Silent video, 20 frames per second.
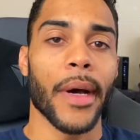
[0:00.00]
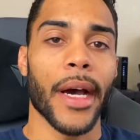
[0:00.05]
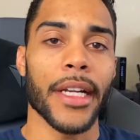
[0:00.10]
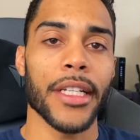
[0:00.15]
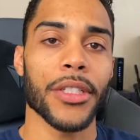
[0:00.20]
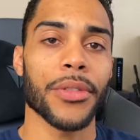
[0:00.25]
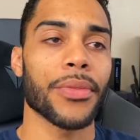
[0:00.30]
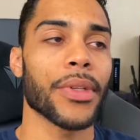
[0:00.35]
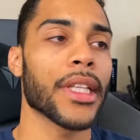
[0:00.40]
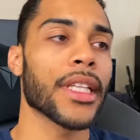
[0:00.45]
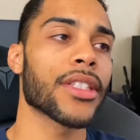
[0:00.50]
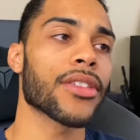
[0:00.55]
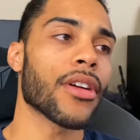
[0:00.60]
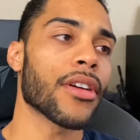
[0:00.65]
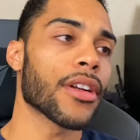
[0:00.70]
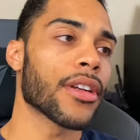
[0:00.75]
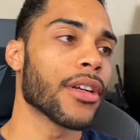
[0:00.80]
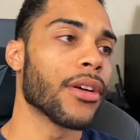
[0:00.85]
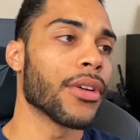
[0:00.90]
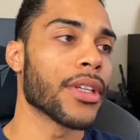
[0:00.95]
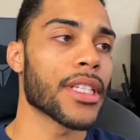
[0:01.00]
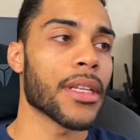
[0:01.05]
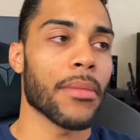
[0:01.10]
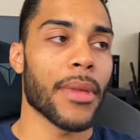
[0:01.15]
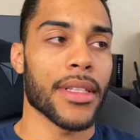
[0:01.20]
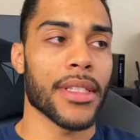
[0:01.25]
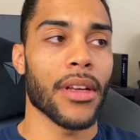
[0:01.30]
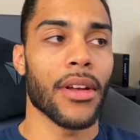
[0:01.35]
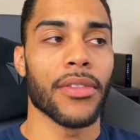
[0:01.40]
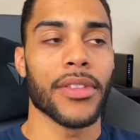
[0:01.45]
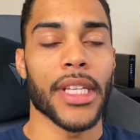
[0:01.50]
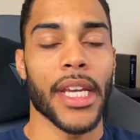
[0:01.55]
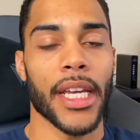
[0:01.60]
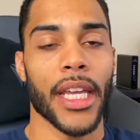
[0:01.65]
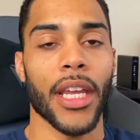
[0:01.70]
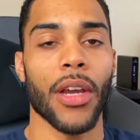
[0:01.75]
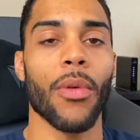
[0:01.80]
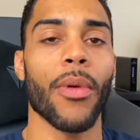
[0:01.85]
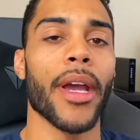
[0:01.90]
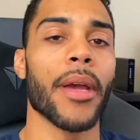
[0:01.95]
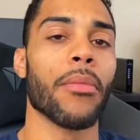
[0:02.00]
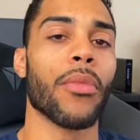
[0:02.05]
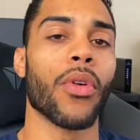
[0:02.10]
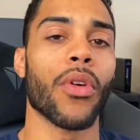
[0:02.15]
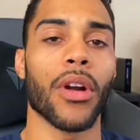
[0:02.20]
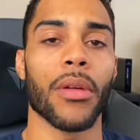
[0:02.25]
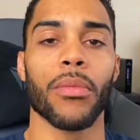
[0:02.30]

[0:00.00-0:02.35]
I just really started noticing myself taking away more